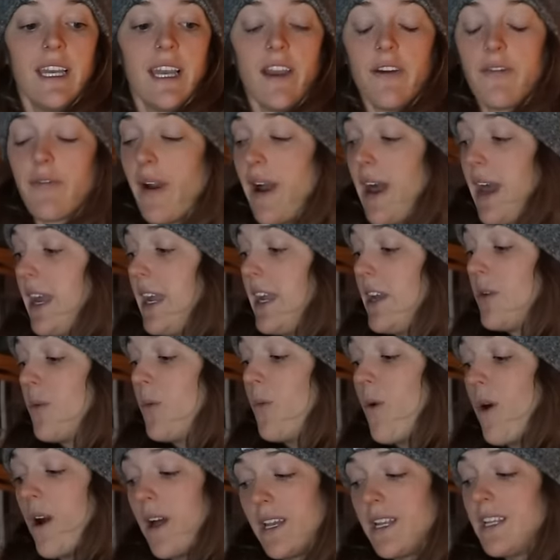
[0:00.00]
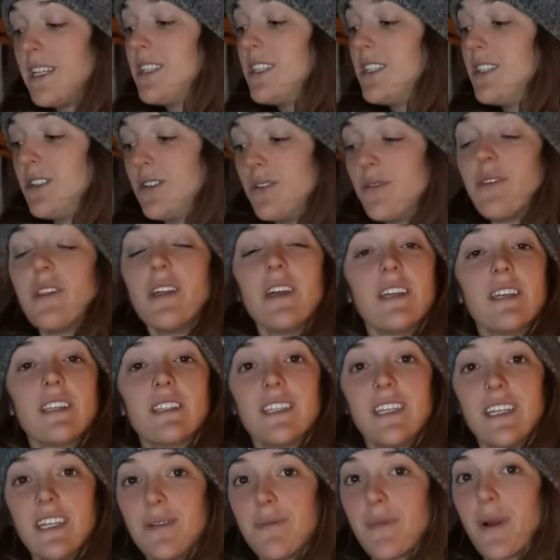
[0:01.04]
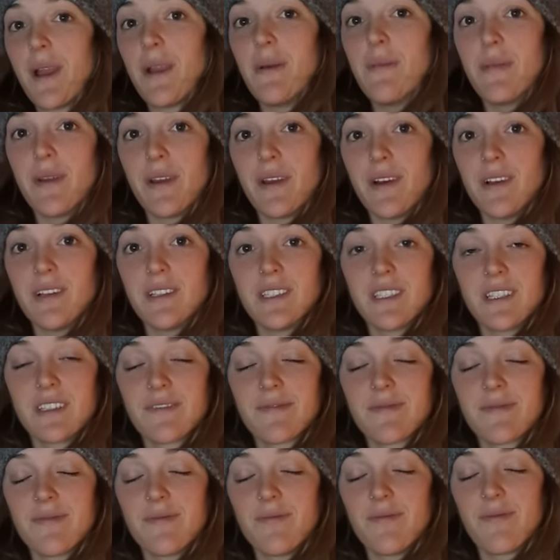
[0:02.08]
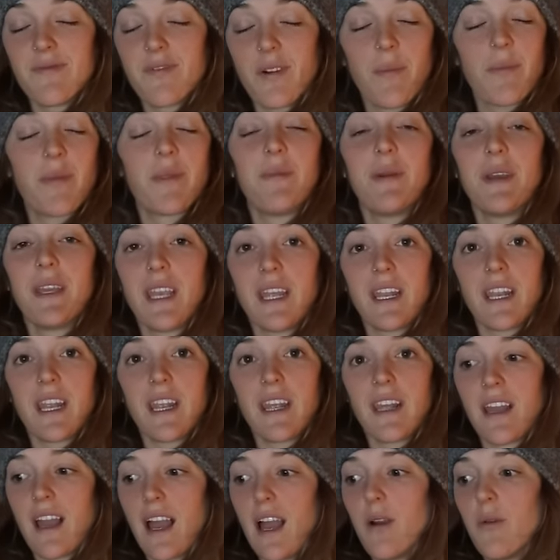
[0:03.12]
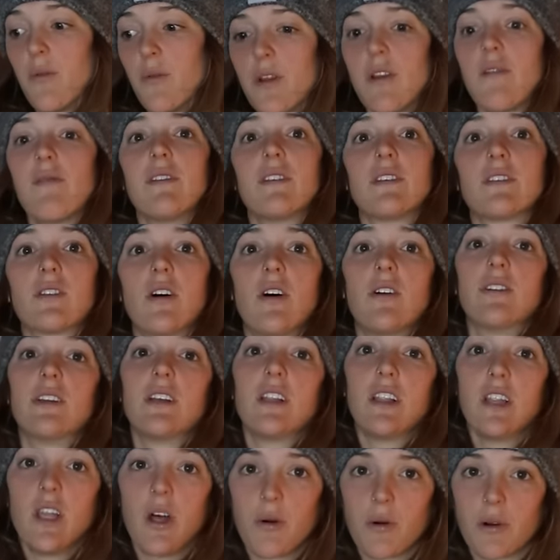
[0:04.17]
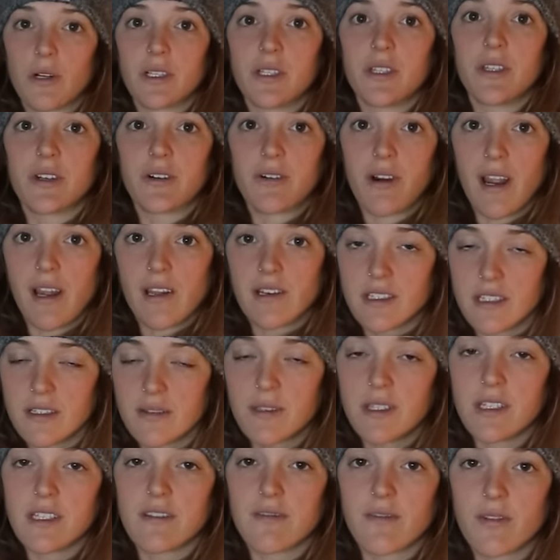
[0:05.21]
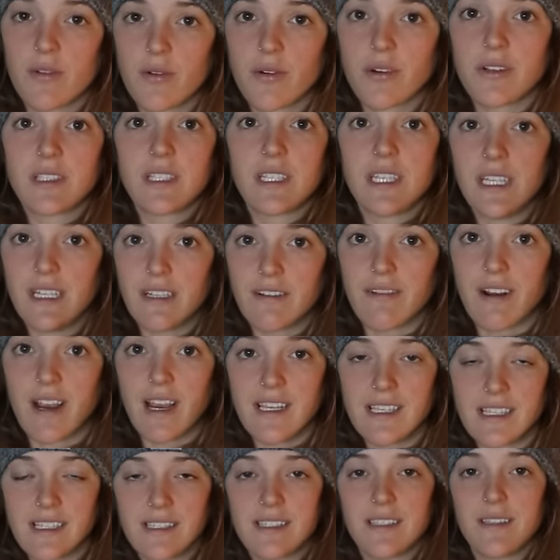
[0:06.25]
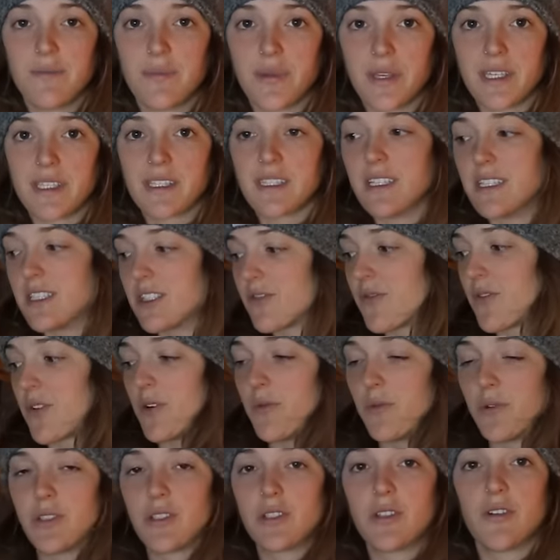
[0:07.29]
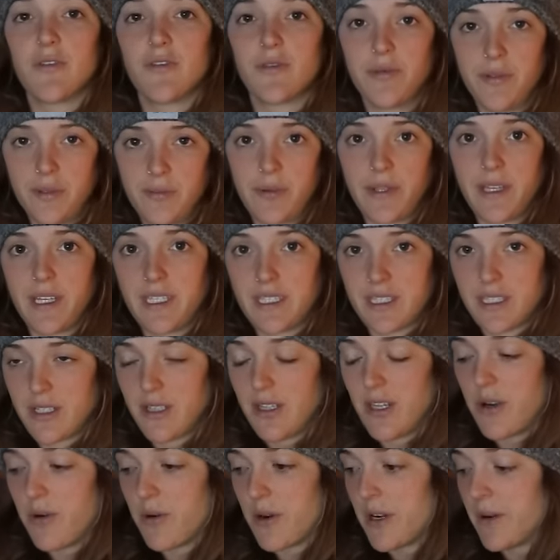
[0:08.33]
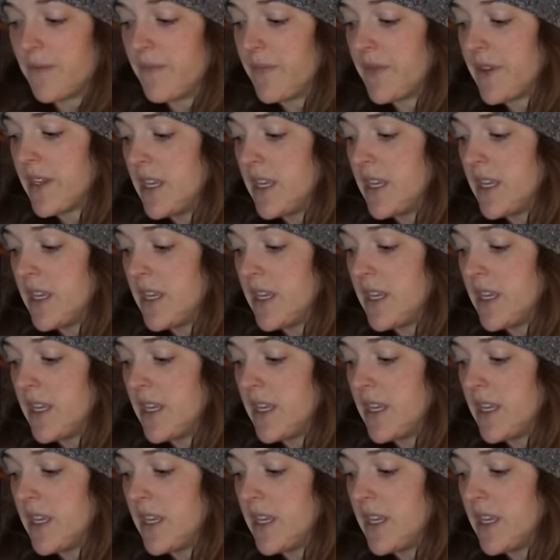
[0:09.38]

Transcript: If I had wanted to do this in my build from the beginning, I would have installed it lower to the ground. Because of course, heat rises, it makes sense for a wood stove to be placed lower.